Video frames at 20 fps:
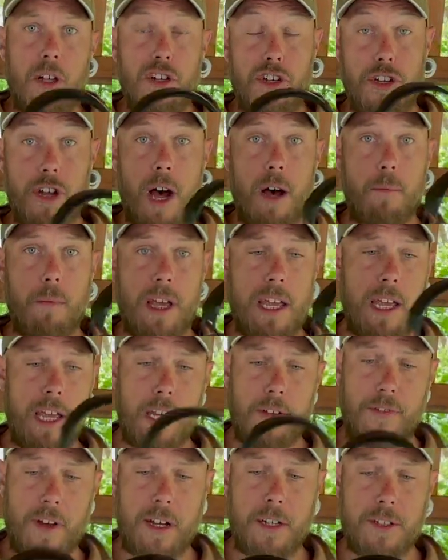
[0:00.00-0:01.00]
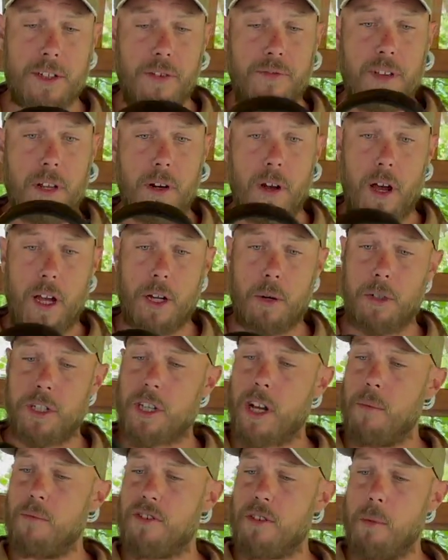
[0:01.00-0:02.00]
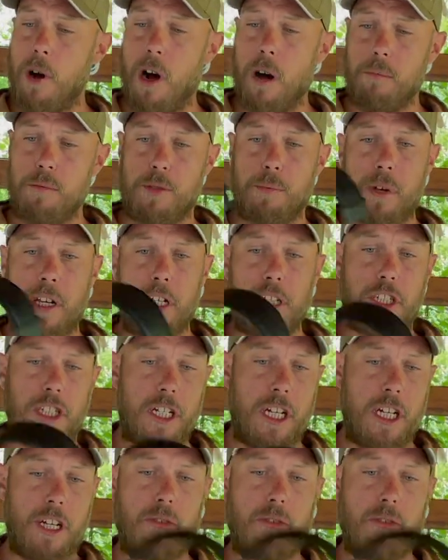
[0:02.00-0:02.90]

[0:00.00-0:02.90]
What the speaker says: dumb ear defenders if you like, which come from Arms BG,